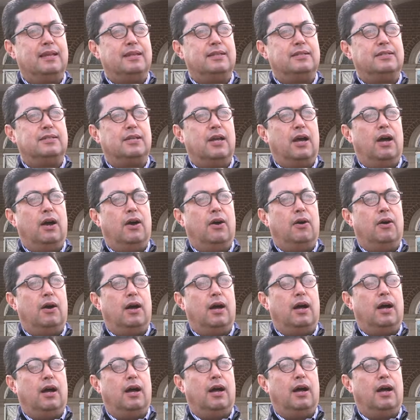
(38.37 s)
So
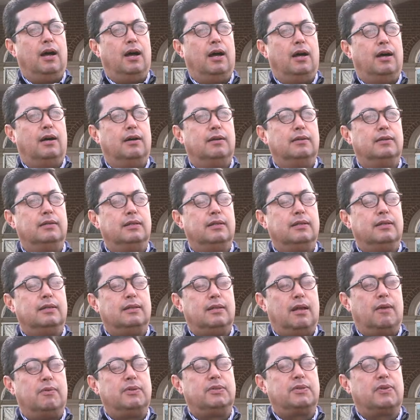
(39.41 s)
uh,
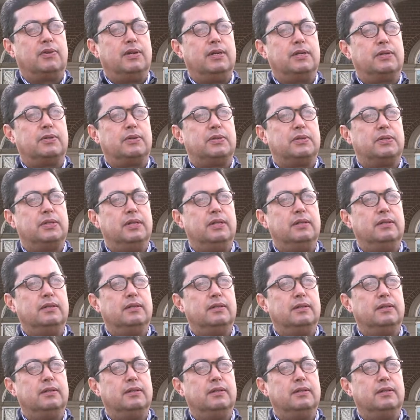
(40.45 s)
that was very interesting.